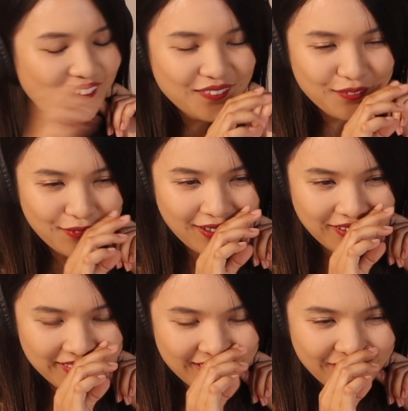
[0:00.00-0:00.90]

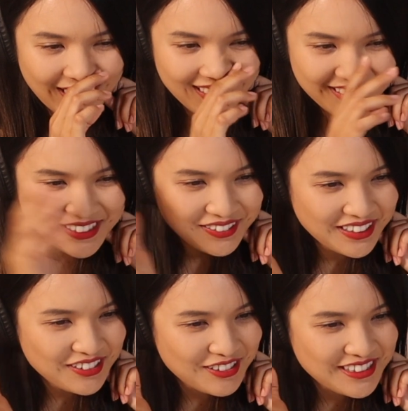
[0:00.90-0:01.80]
Whoa, the melody is
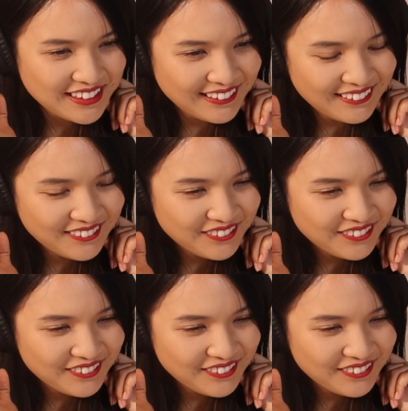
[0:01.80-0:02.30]
very interesting.